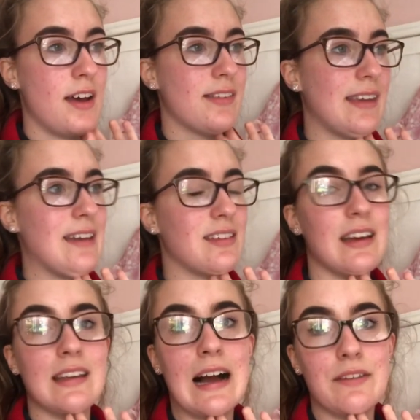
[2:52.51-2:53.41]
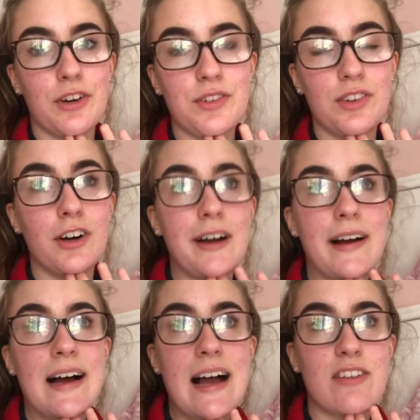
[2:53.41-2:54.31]
setting and also
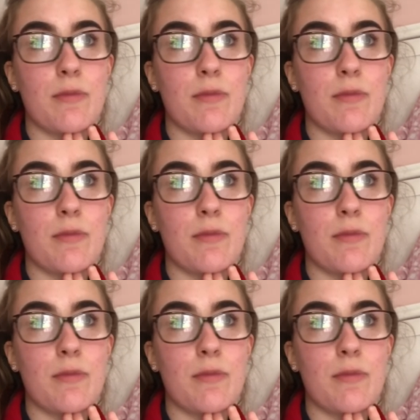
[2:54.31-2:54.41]
I had